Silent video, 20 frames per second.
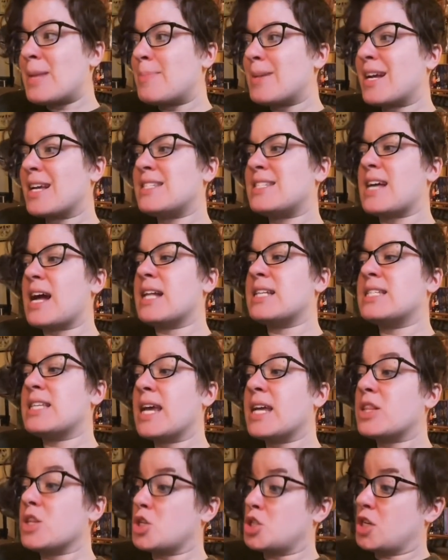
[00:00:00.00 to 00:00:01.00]
because that's
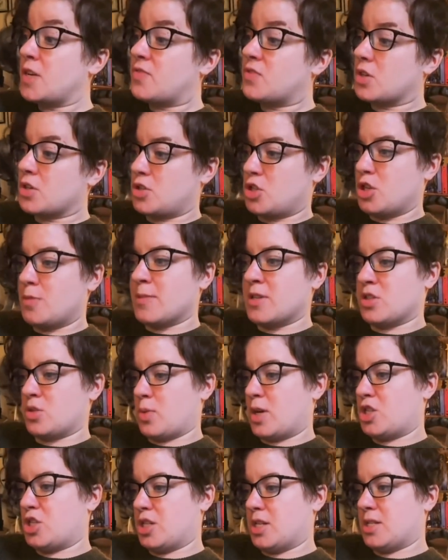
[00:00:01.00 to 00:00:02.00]
like the shifters, humans,
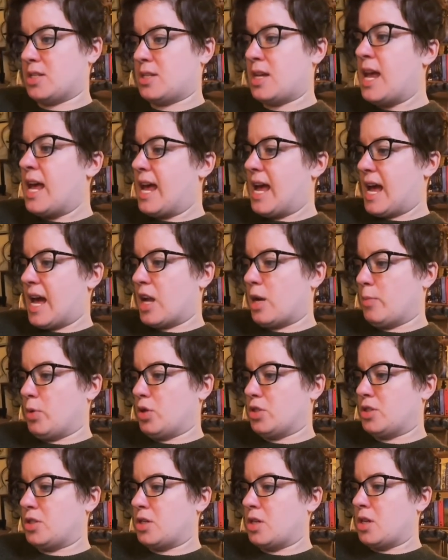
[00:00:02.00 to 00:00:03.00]
witches,
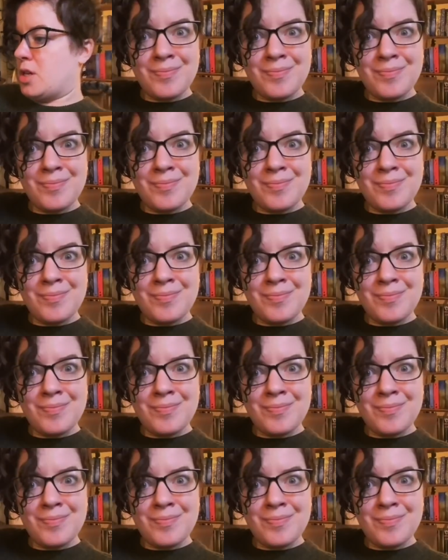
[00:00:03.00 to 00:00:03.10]
animals.